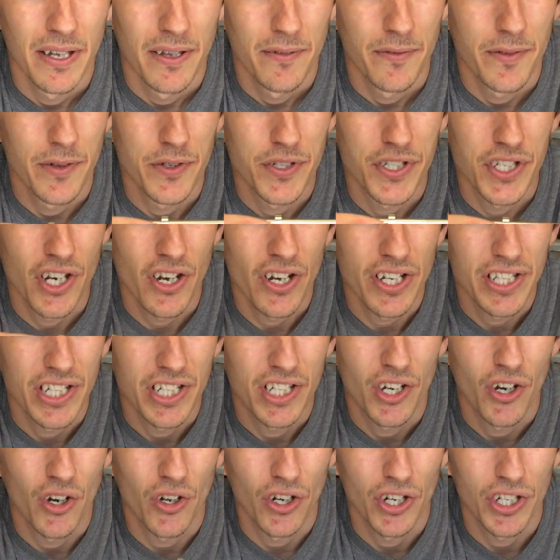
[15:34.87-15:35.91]
if you slide the
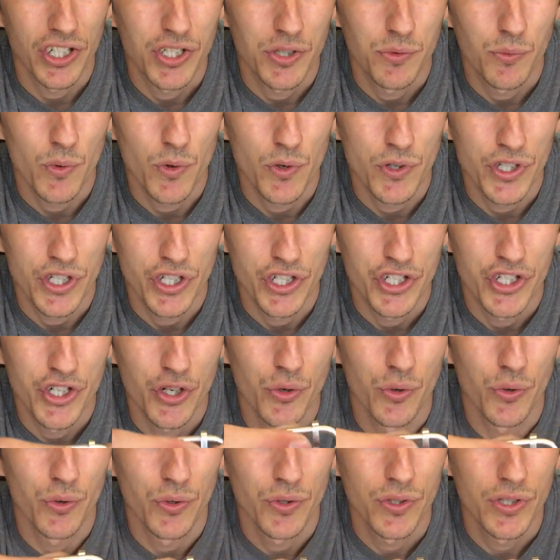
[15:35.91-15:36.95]
collar towards the
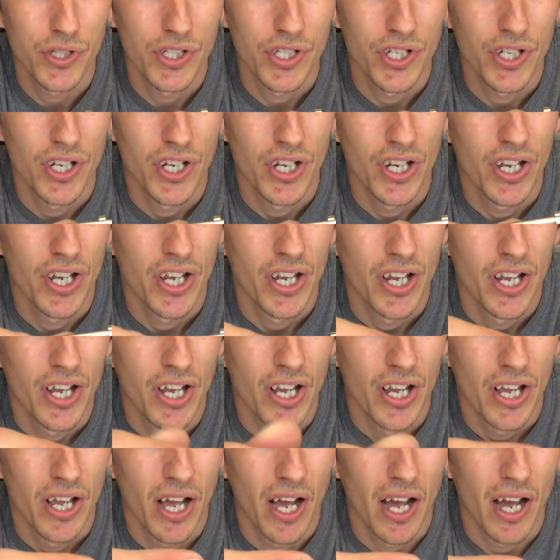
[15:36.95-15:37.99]
jaws,
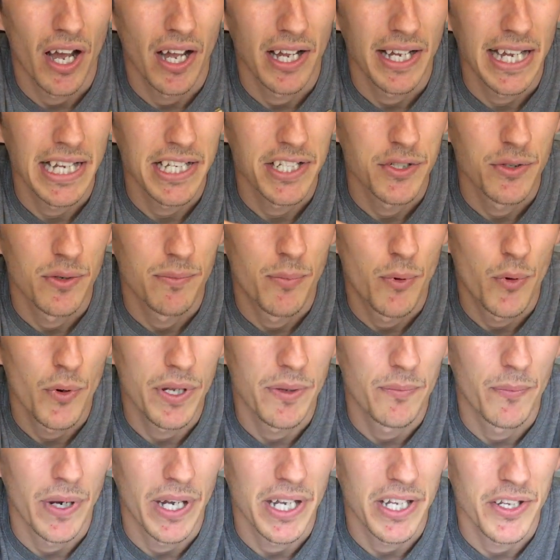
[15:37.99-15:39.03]
it gets to a
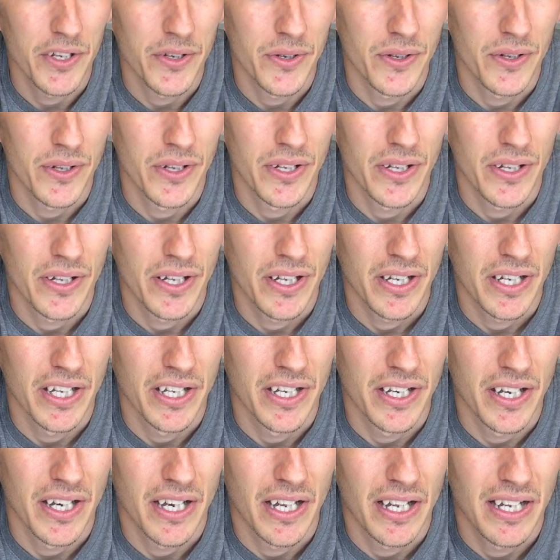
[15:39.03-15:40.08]
point where you
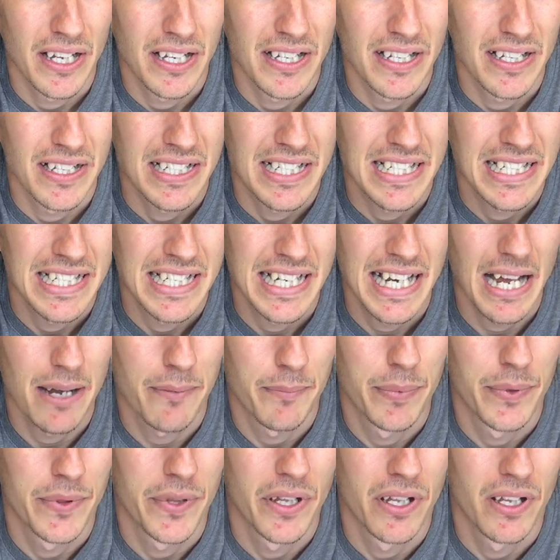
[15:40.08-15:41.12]
can snap
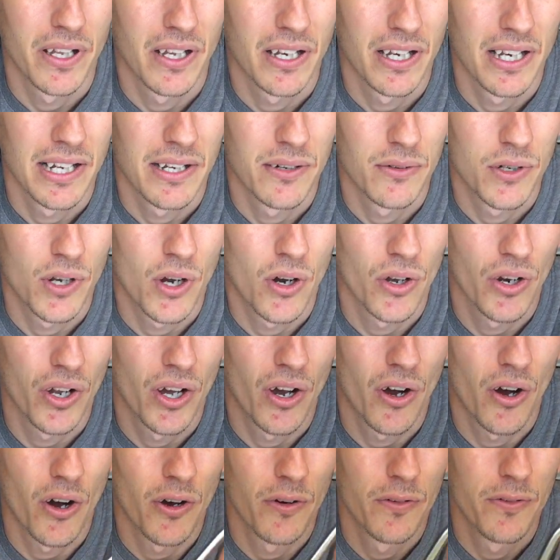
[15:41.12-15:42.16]
the little collar
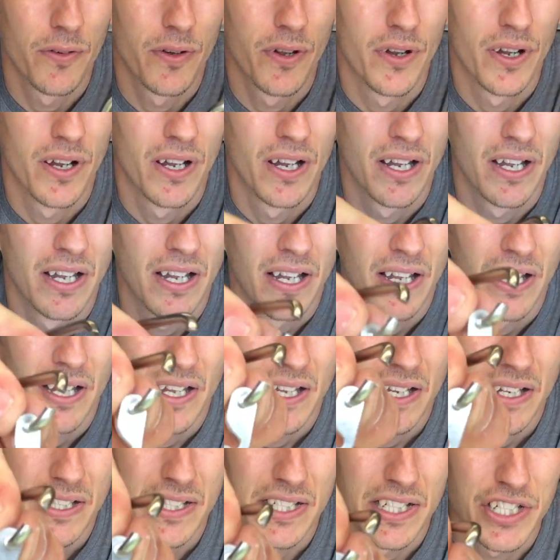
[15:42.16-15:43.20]
off.
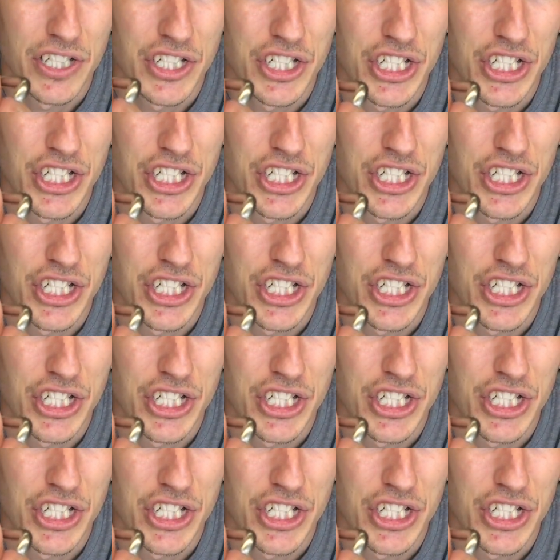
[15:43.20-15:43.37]
It's